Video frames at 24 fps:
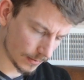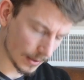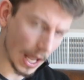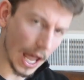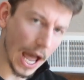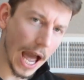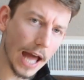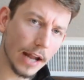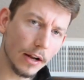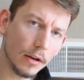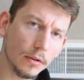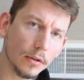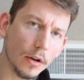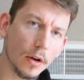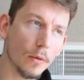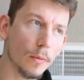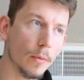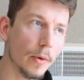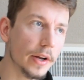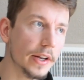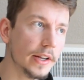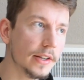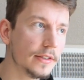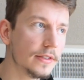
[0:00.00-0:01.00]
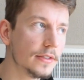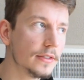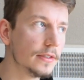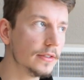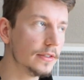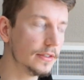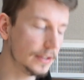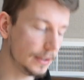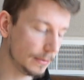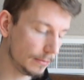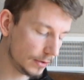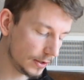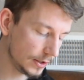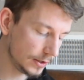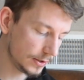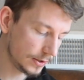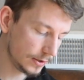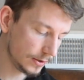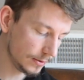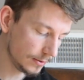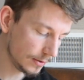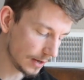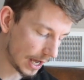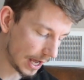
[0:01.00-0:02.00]
I don't know what it's similar
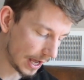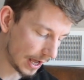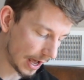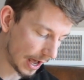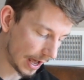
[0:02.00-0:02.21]
to.